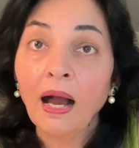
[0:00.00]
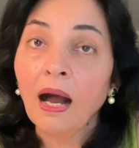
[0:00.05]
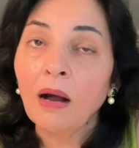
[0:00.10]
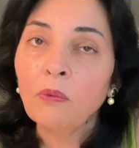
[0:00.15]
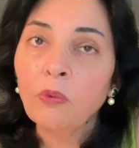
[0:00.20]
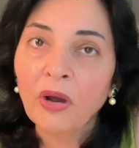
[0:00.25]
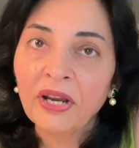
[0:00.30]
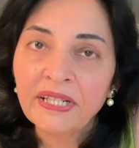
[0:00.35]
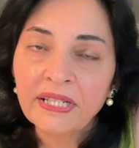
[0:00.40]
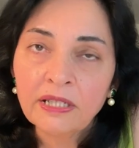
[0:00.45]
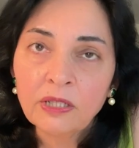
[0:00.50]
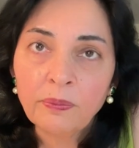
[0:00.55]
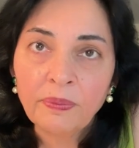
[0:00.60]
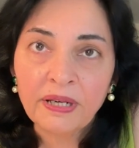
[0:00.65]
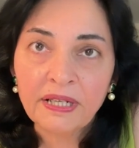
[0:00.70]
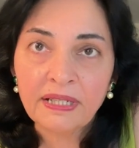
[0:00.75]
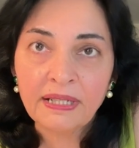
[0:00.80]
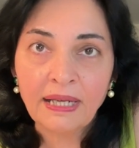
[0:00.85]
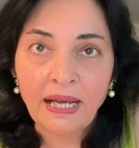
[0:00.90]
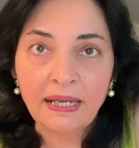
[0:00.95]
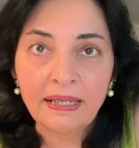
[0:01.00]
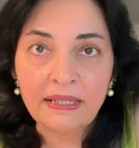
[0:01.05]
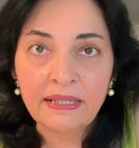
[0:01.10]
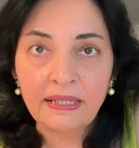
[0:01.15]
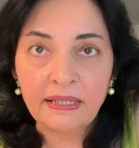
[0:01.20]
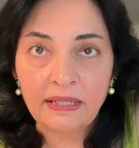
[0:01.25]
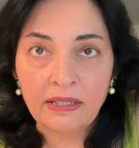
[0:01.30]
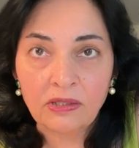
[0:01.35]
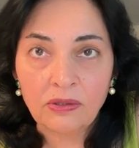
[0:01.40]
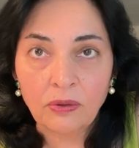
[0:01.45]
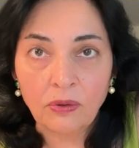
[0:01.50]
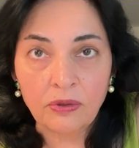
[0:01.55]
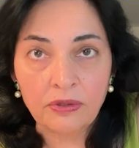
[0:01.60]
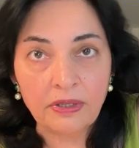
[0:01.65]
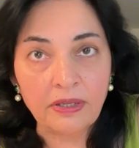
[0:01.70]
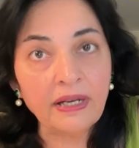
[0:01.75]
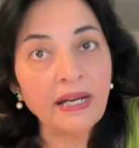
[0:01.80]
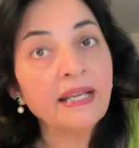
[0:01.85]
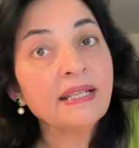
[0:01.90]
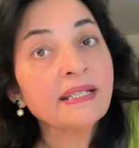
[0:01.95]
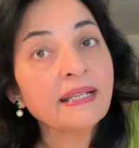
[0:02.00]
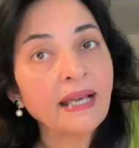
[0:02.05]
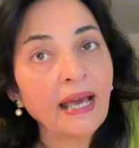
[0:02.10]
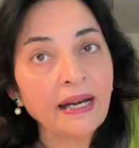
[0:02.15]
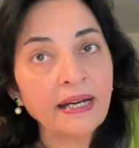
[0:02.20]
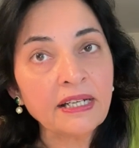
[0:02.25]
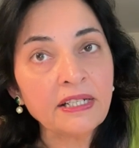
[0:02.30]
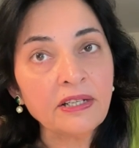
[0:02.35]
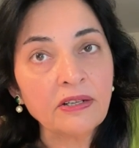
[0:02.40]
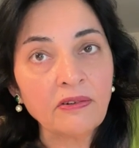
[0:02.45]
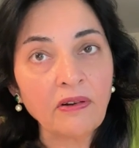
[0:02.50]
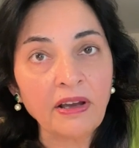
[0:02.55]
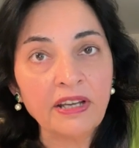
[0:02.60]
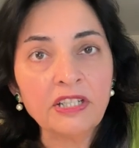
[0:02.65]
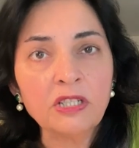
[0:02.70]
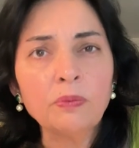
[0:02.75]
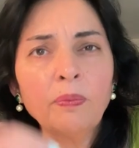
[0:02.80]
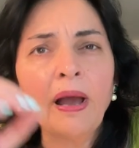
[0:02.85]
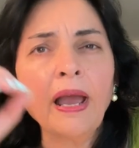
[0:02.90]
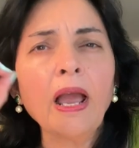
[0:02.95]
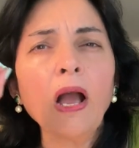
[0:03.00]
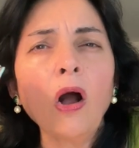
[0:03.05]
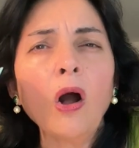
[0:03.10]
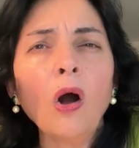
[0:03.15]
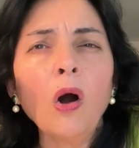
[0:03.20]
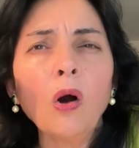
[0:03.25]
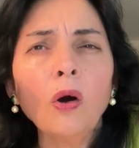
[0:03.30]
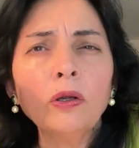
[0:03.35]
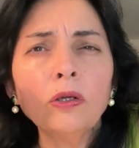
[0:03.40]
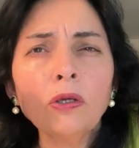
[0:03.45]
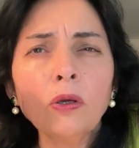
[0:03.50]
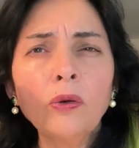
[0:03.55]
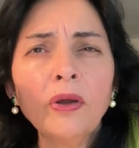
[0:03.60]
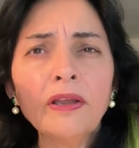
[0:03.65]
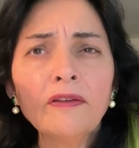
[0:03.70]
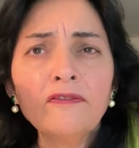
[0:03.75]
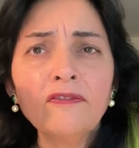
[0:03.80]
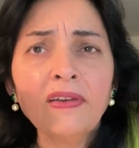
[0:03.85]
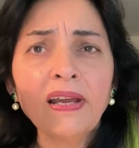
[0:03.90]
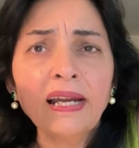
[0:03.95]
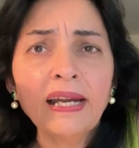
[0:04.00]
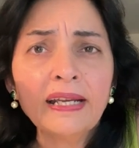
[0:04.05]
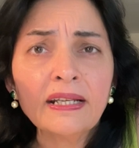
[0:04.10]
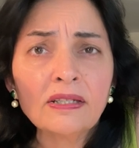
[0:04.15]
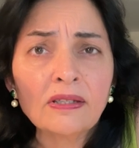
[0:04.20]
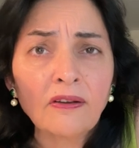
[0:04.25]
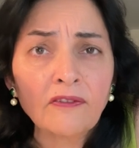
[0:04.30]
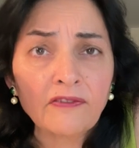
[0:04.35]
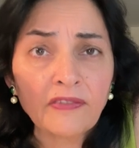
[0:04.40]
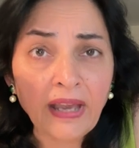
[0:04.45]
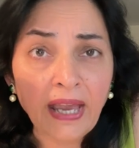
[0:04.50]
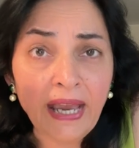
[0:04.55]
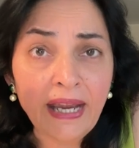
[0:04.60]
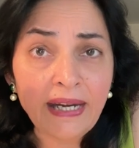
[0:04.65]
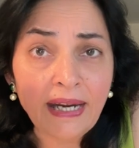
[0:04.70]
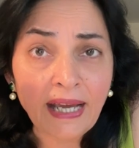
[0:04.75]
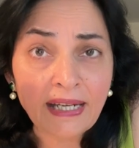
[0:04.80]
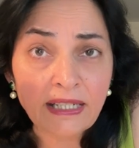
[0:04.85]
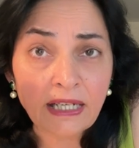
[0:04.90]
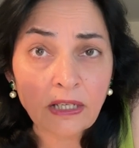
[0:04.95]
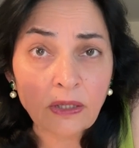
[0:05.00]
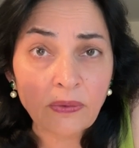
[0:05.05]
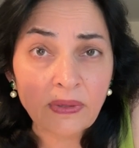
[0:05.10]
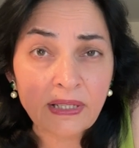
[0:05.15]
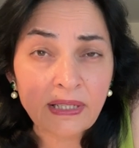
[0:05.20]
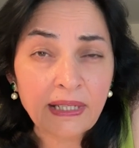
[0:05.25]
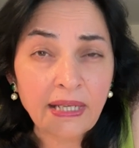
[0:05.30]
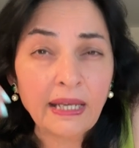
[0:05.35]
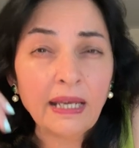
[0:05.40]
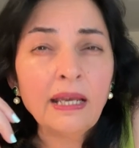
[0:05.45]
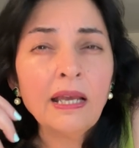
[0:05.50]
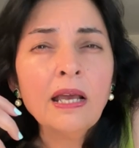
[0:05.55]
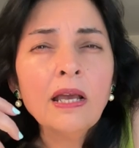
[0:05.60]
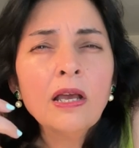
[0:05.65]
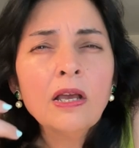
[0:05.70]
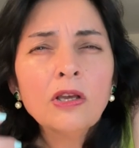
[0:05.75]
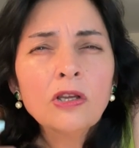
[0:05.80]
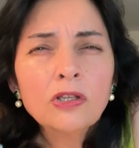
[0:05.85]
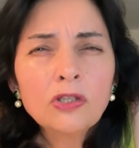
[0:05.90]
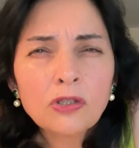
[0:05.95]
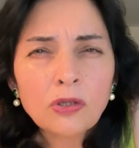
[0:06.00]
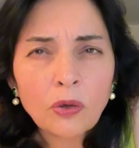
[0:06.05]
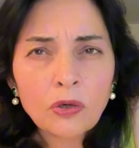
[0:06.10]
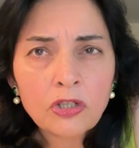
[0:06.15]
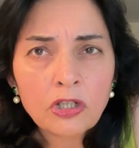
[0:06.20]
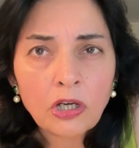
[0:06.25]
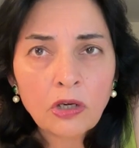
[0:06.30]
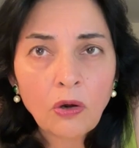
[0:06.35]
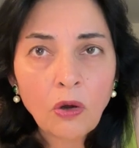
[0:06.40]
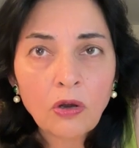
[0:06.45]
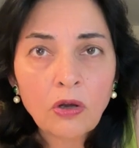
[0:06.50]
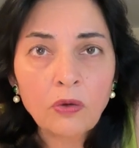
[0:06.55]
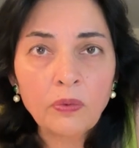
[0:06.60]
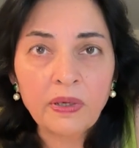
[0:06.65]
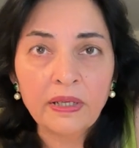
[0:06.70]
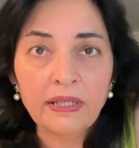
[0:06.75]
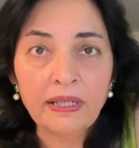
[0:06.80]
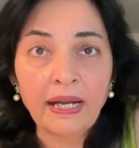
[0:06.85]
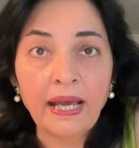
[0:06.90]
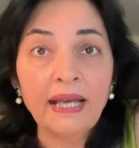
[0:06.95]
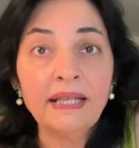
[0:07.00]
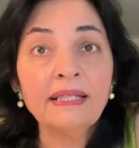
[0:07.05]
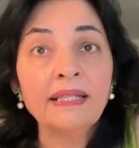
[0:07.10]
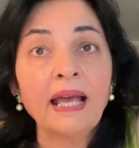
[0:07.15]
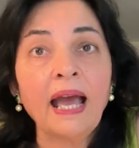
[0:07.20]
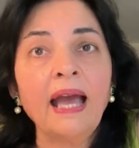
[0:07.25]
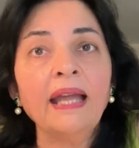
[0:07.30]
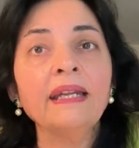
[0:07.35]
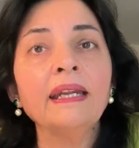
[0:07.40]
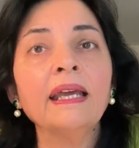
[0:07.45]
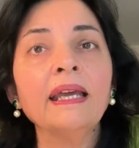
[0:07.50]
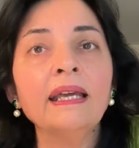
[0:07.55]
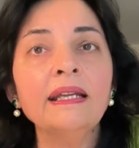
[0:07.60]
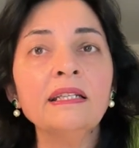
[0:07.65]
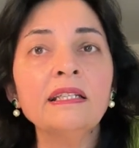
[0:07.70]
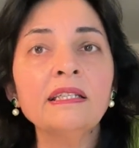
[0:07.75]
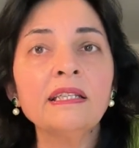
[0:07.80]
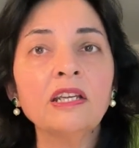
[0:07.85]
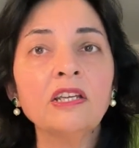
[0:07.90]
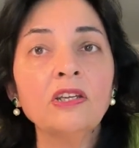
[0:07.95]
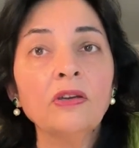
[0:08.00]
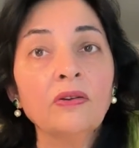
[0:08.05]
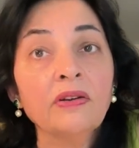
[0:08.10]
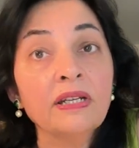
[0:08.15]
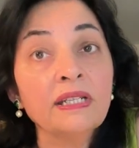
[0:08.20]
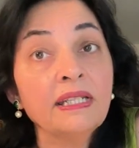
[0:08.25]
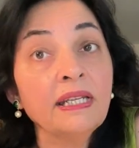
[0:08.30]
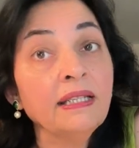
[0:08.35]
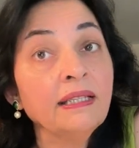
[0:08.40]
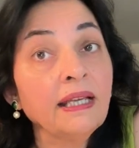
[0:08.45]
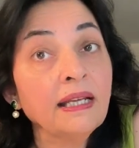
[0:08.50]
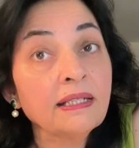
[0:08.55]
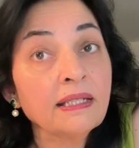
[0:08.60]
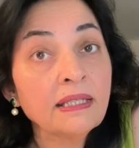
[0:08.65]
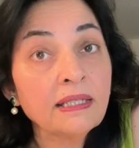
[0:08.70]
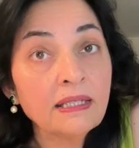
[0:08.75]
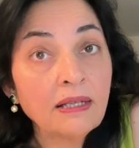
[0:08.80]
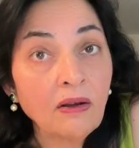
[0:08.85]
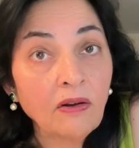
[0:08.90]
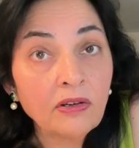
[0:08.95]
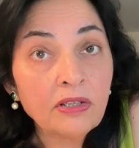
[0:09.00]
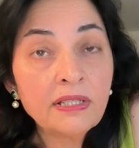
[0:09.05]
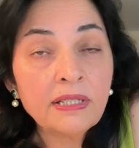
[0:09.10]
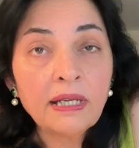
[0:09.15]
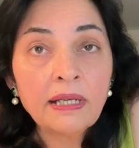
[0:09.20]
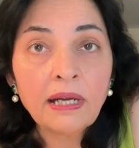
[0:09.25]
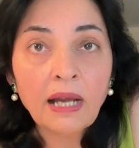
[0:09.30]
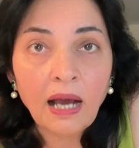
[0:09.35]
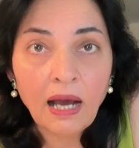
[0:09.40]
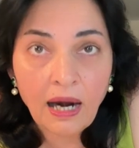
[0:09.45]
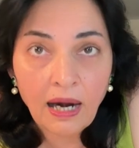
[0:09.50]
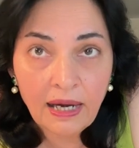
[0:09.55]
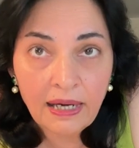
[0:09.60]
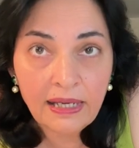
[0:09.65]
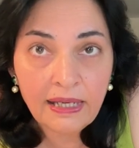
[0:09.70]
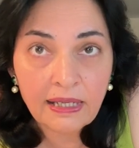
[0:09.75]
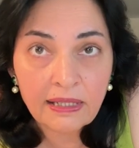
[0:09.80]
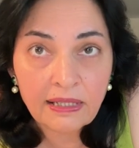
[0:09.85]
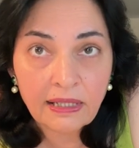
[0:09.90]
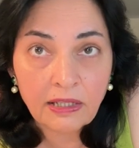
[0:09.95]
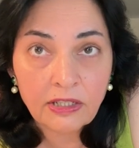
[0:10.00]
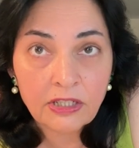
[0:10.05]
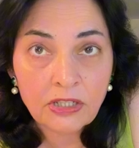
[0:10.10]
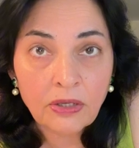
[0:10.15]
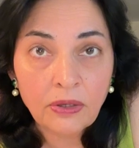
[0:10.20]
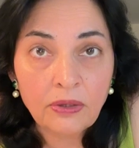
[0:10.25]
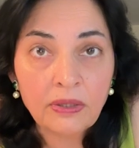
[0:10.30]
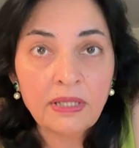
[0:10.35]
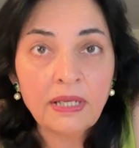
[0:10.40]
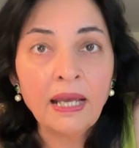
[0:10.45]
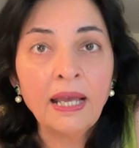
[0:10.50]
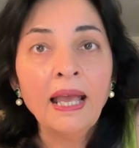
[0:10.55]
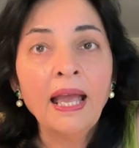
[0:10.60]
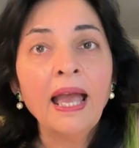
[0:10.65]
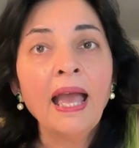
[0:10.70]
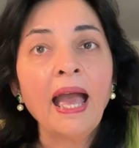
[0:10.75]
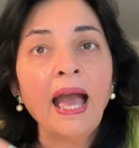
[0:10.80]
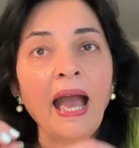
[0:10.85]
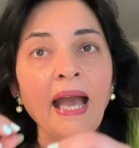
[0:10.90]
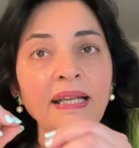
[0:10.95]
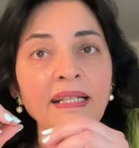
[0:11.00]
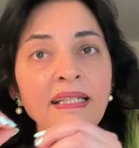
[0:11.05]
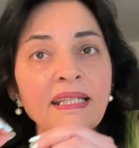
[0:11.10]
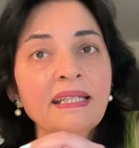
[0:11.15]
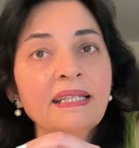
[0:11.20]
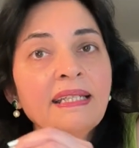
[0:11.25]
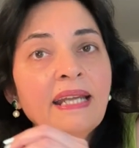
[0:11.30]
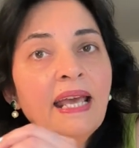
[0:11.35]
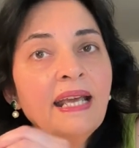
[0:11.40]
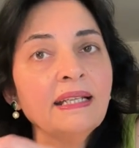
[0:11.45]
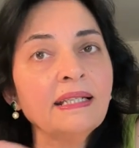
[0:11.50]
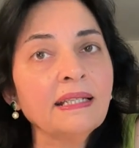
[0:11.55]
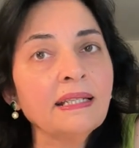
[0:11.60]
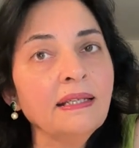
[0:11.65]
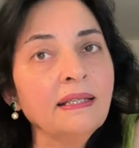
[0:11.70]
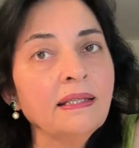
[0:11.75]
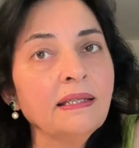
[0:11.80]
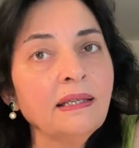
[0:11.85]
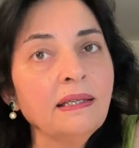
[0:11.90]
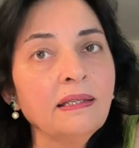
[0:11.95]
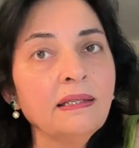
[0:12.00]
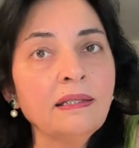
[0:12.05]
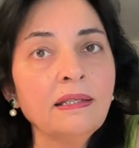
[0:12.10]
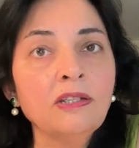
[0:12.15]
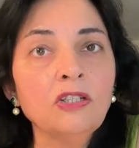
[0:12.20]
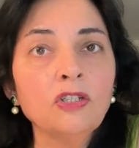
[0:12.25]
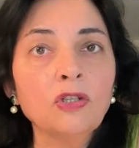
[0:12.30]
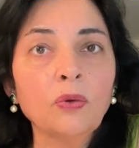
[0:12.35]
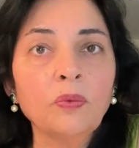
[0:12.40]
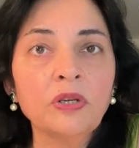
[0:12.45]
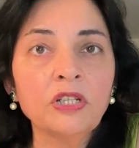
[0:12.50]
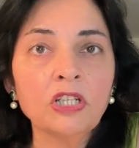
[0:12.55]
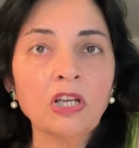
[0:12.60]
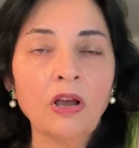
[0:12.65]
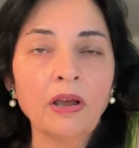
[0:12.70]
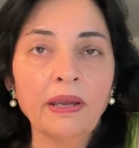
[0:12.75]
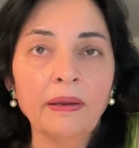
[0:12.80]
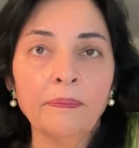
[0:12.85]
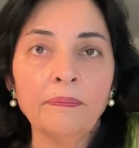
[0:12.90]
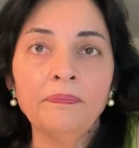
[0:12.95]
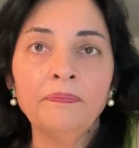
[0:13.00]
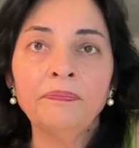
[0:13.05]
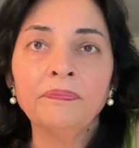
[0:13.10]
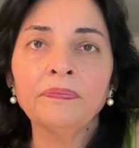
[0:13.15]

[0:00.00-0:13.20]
Avoidant personality disorder is characterized by ongoing feelings of inadequacy, social awkwardness, and insecurity that starts in early adulthood and stays consistent over time.